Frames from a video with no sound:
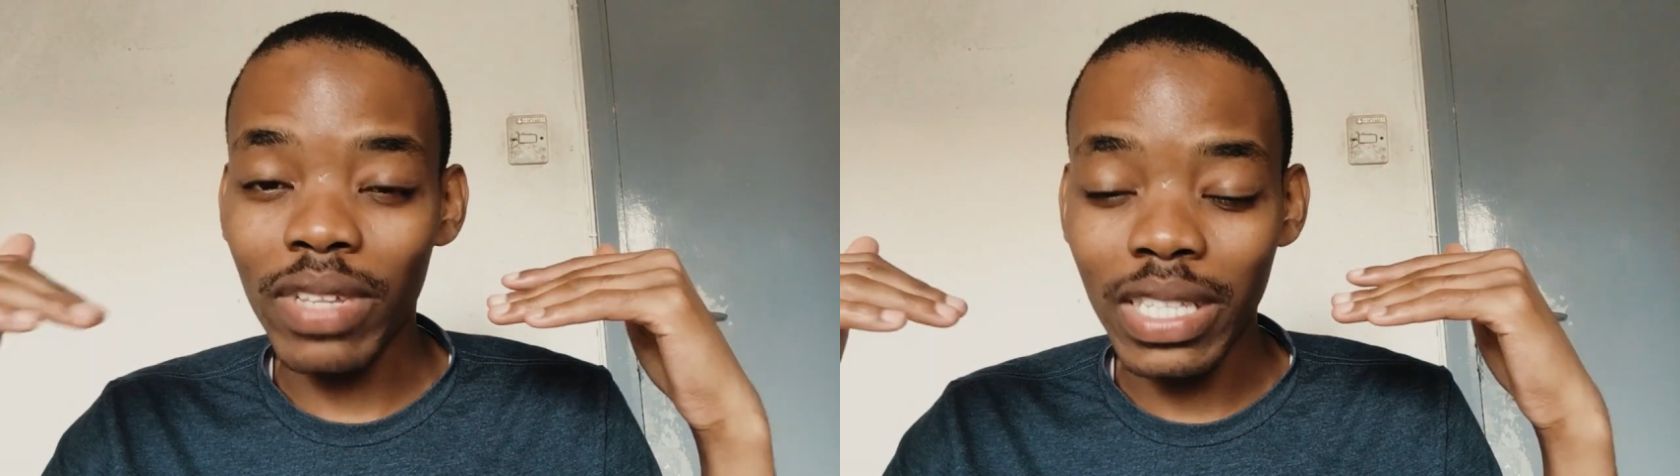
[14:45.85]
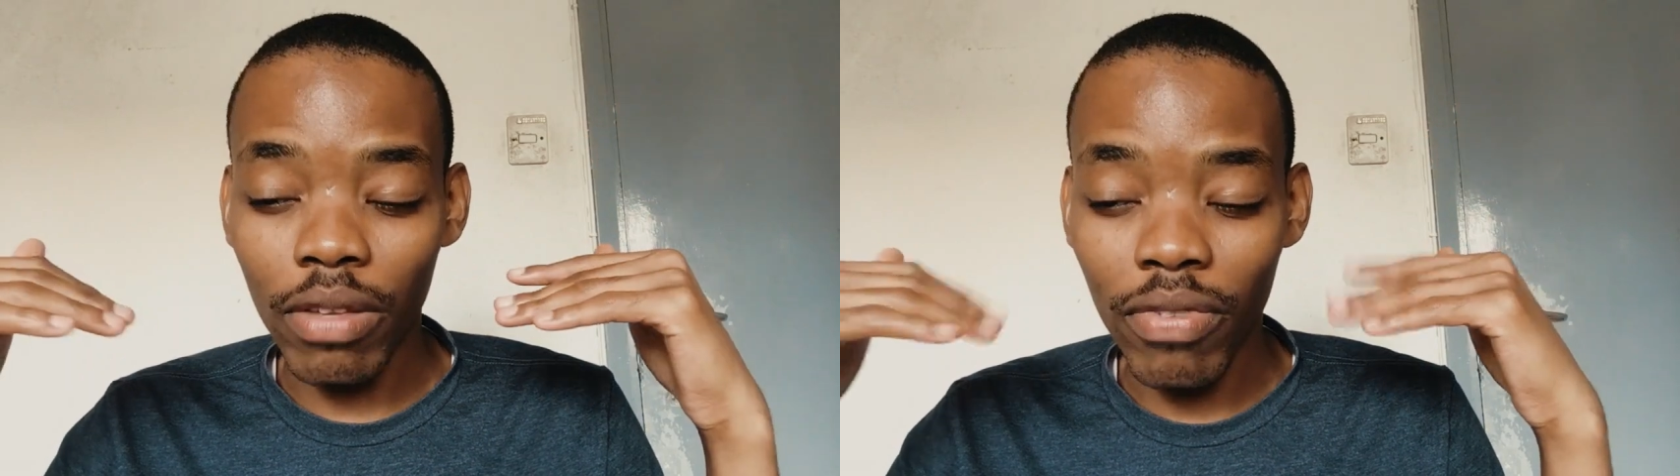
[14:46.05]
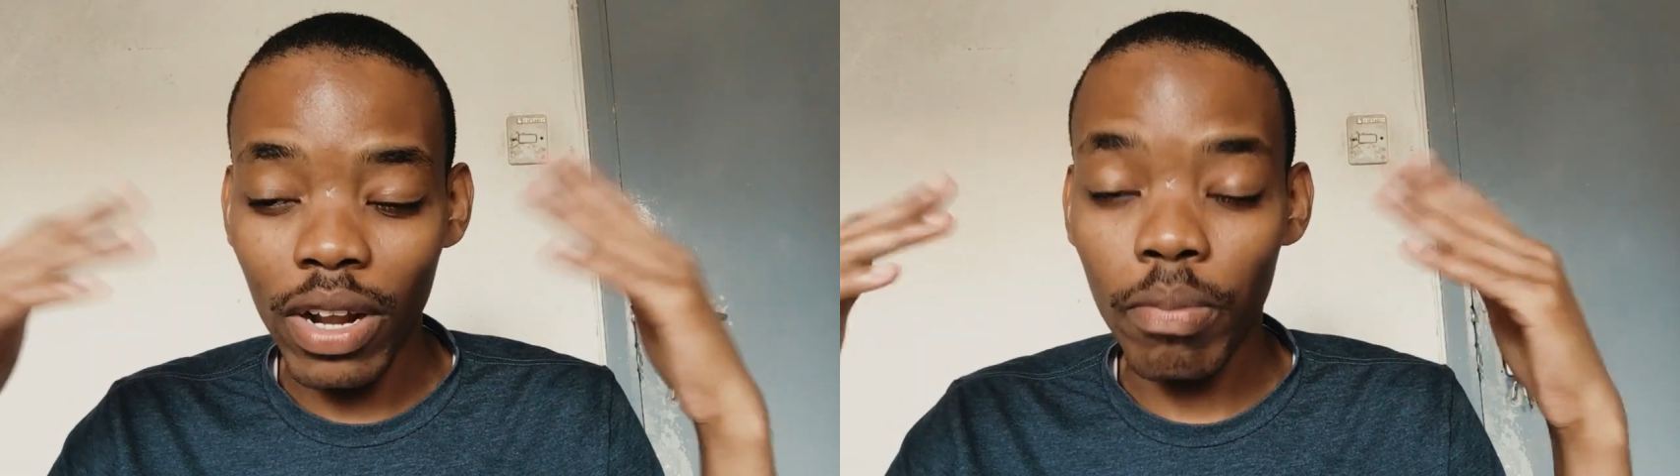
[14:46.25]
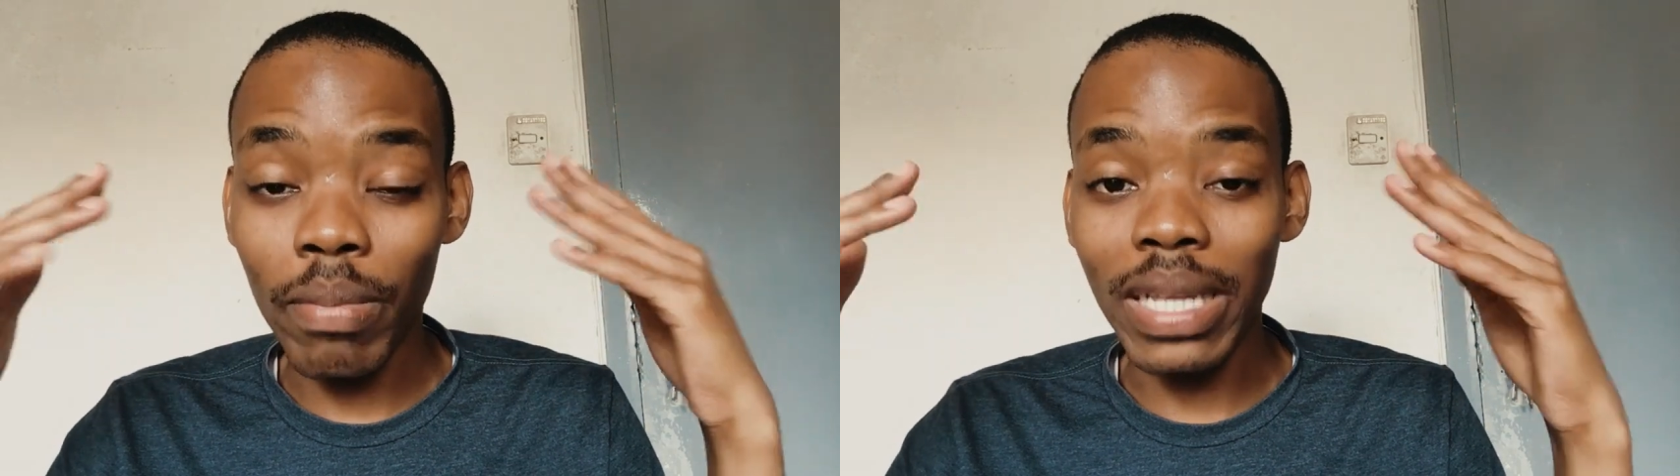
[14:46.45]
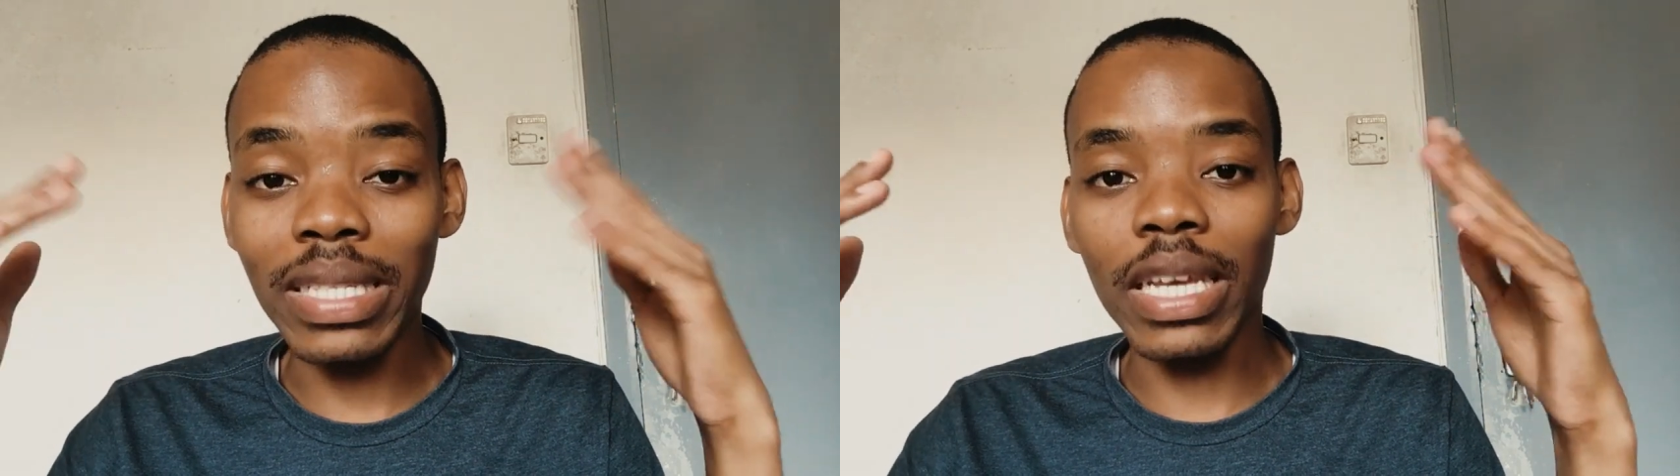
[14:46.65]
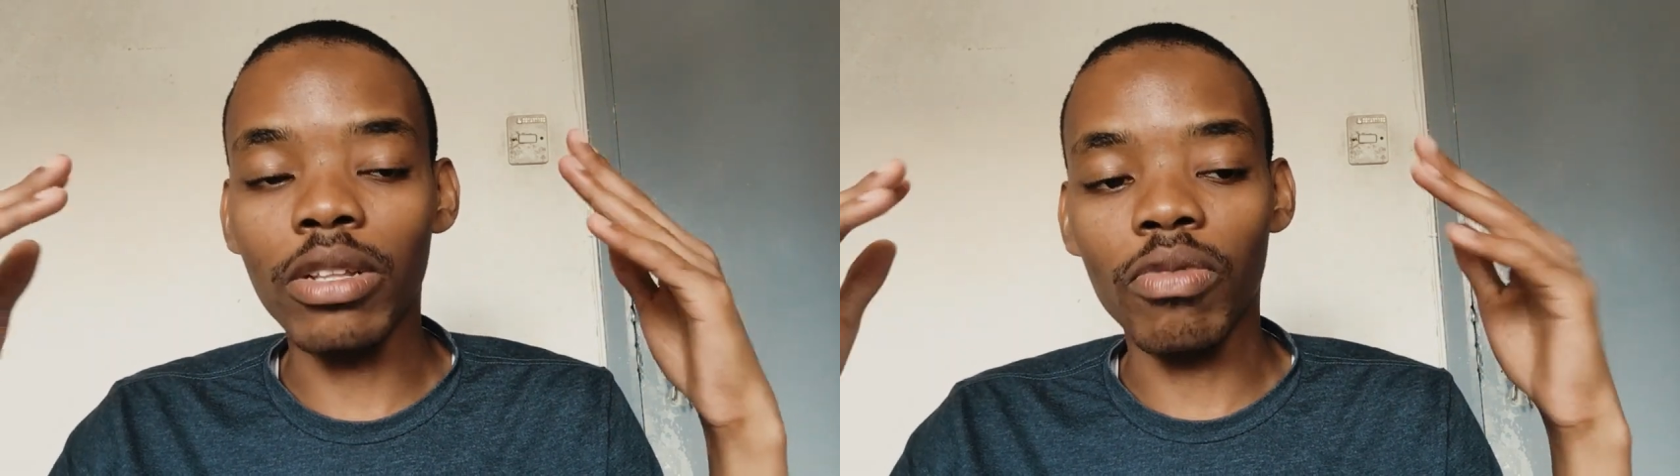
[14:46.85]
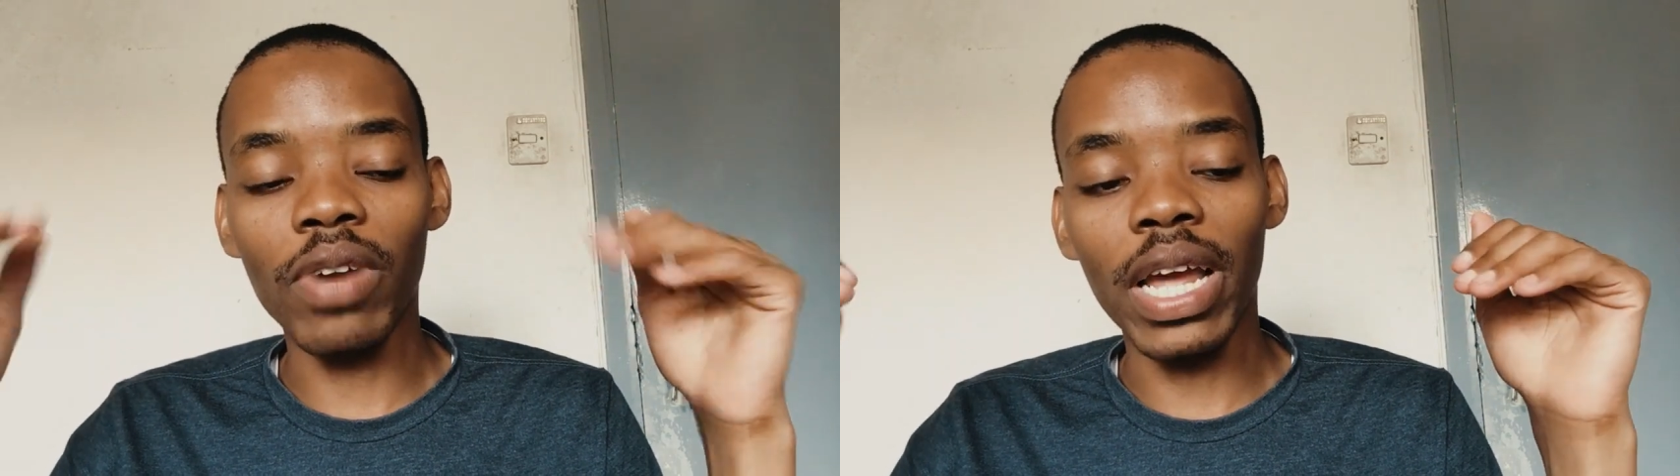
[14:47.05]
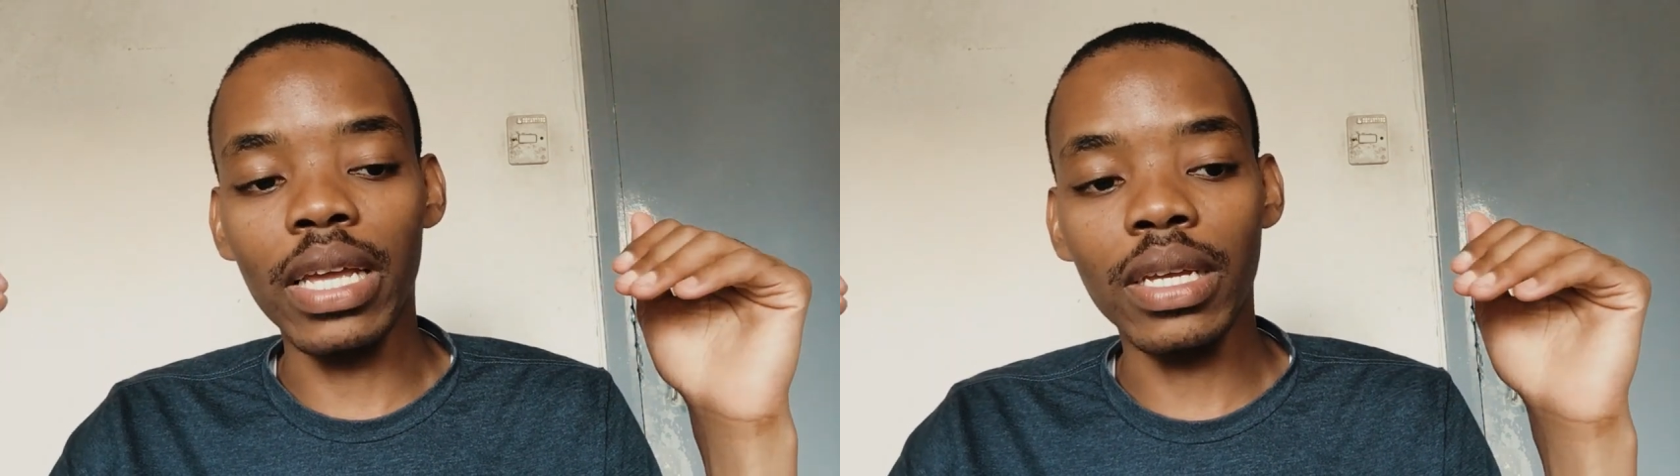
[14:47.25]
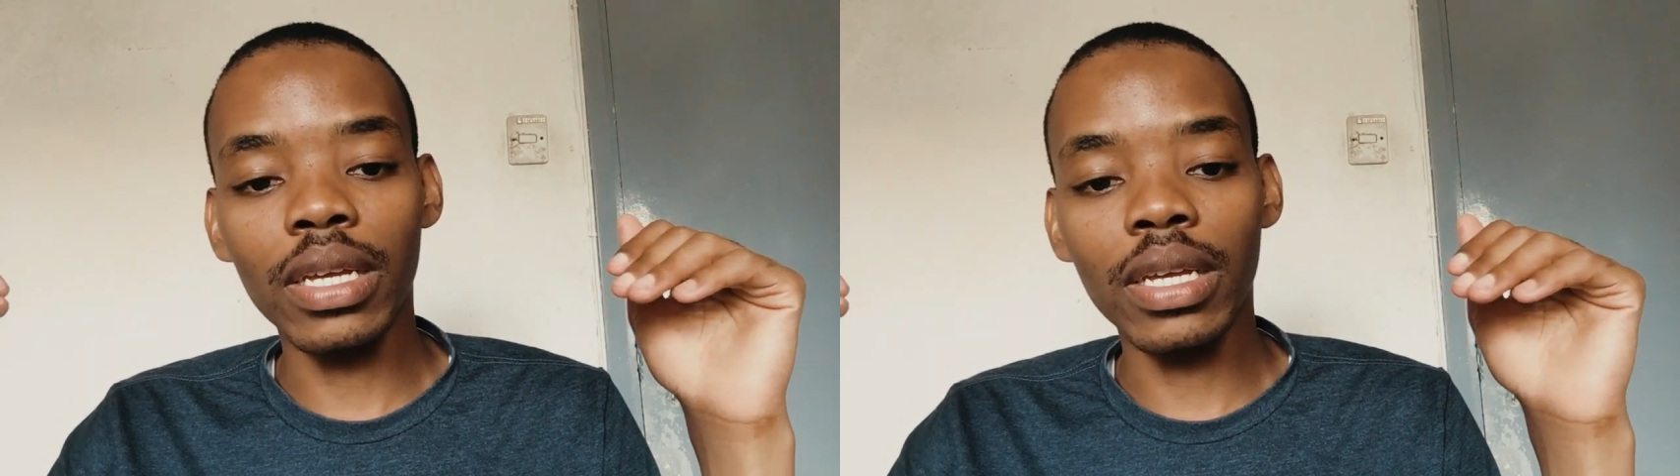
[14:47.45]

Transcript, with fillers: this developed mindset of like,